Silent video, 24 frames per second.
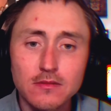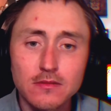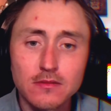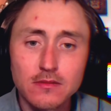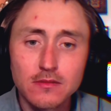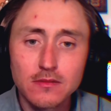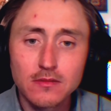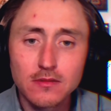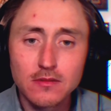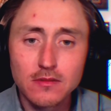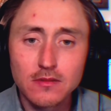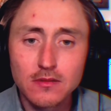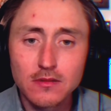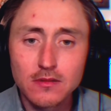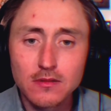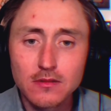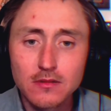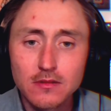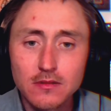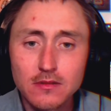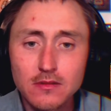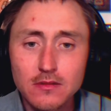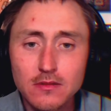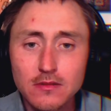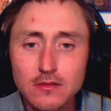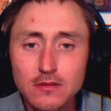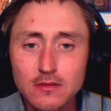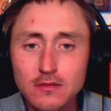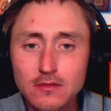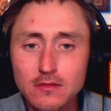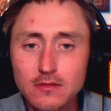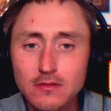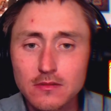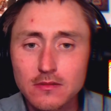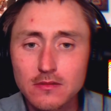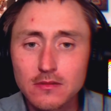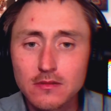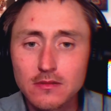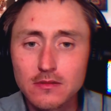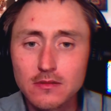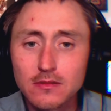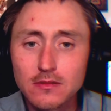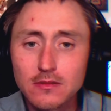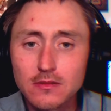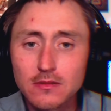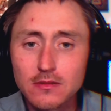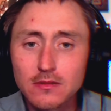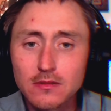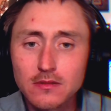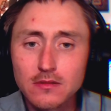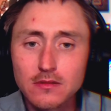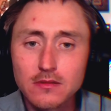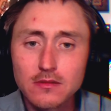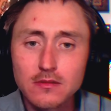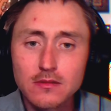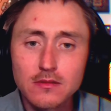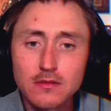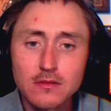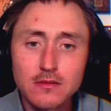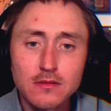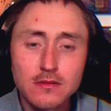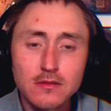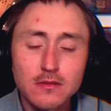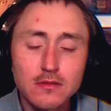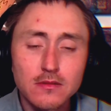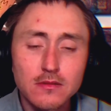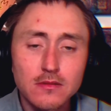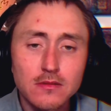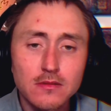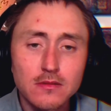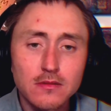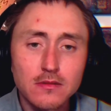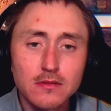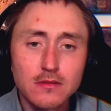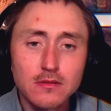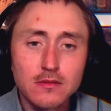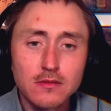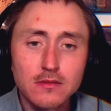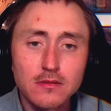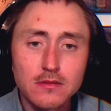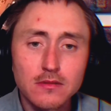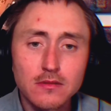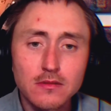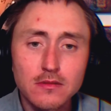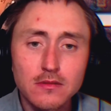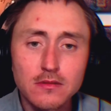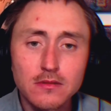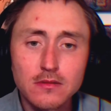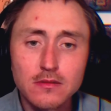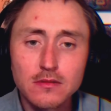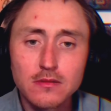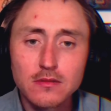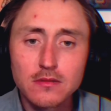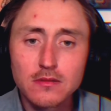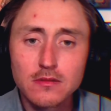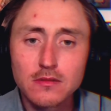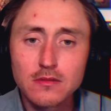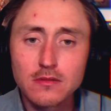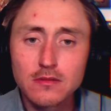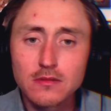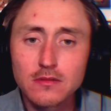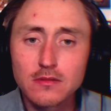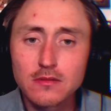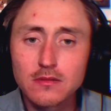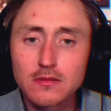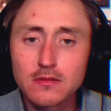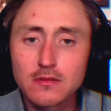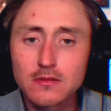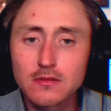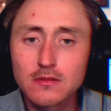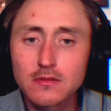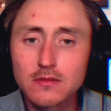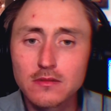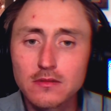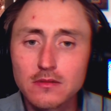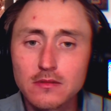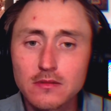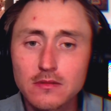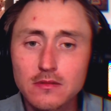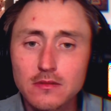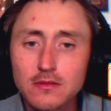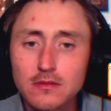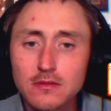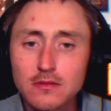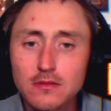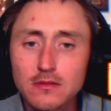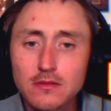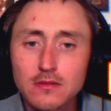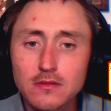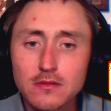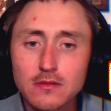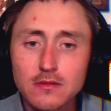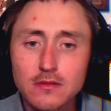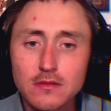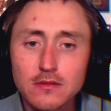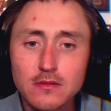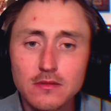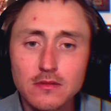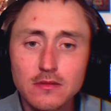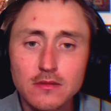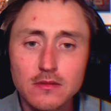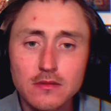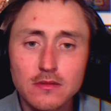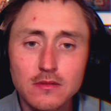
No words are spoken by the person on screen.